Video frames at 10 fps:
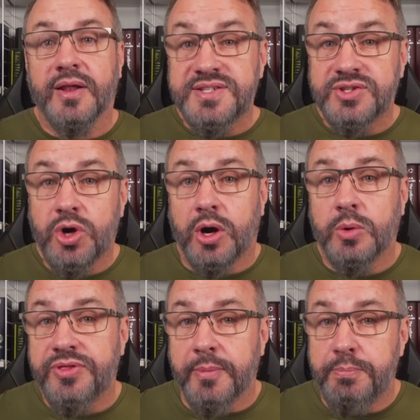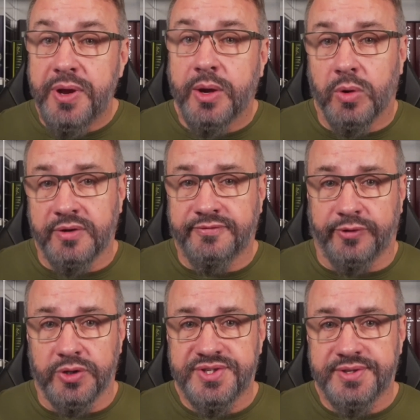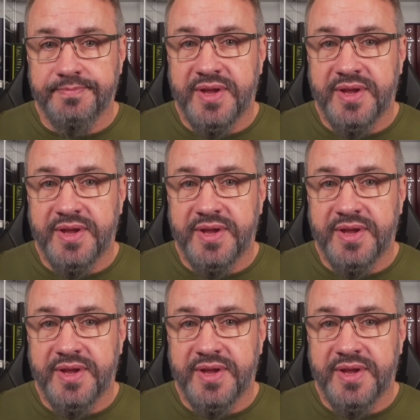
Let's start with the big one first,